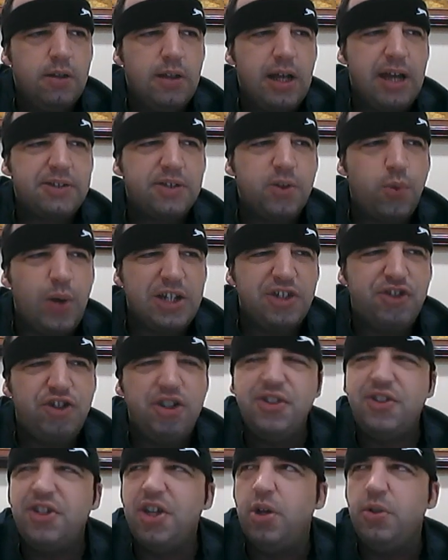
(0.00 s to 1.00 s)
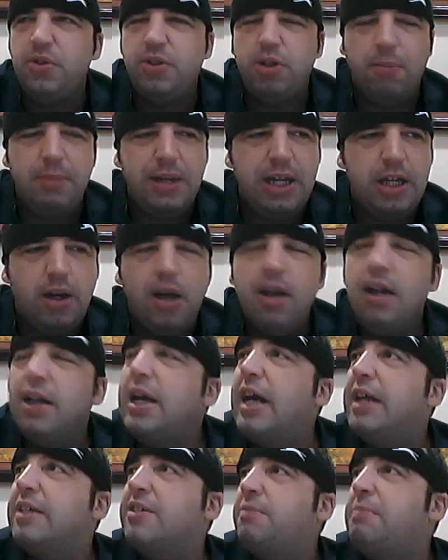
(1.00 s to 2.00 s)
That's question 2. Dominic,
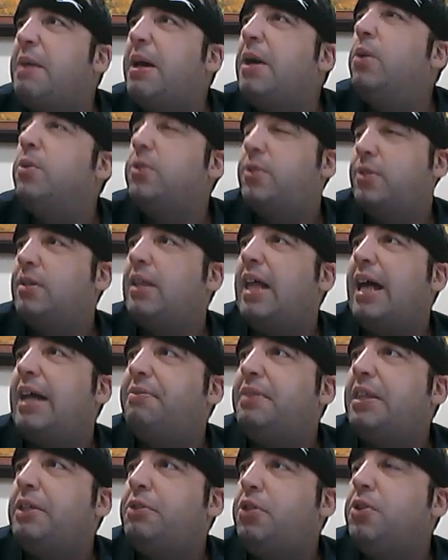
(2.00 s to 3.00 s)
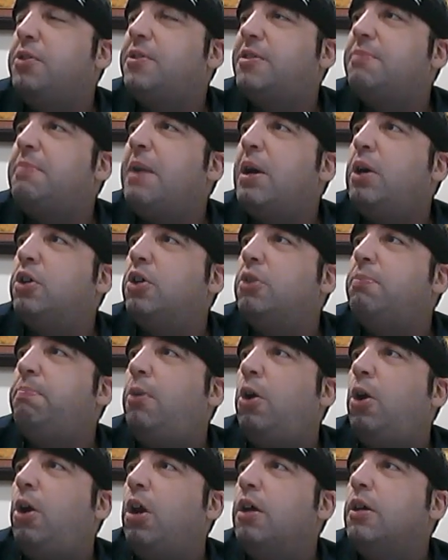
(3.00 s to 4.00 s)
that does smell good,
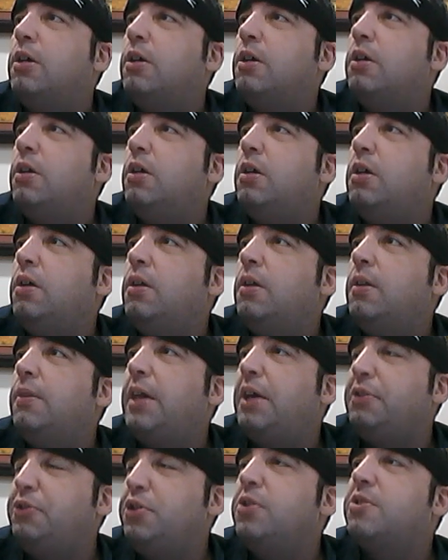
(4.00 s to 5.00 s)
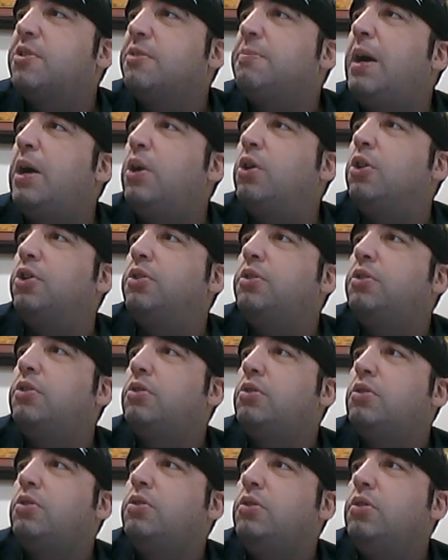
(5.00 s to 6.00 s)
Paula. That does smell good.
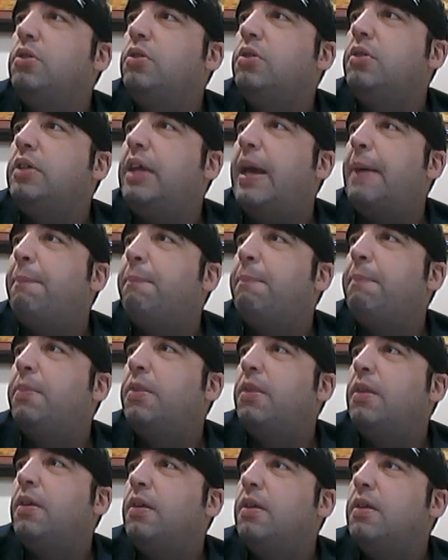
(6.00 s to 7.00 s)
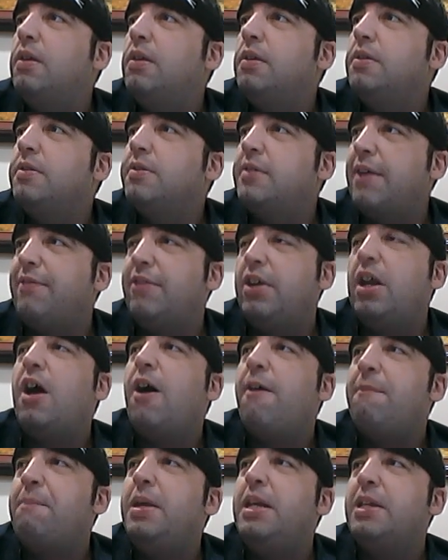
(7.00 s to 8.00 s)
Yeah.
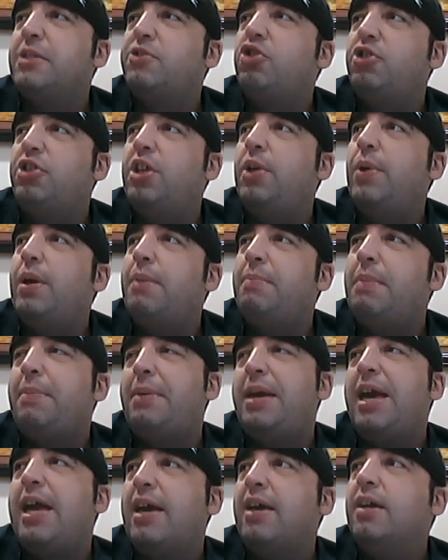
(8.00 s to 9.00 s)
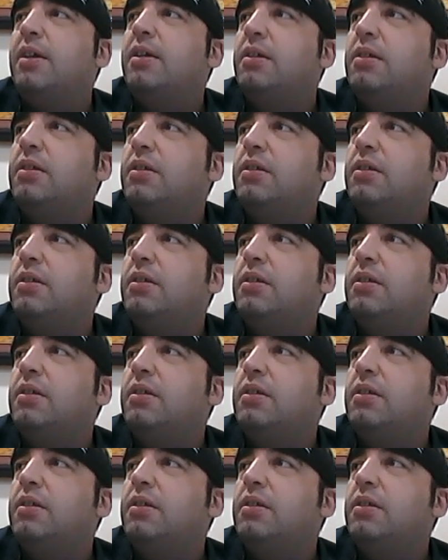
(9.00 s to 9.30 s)
7.5 minutes should do it. Maybe 8.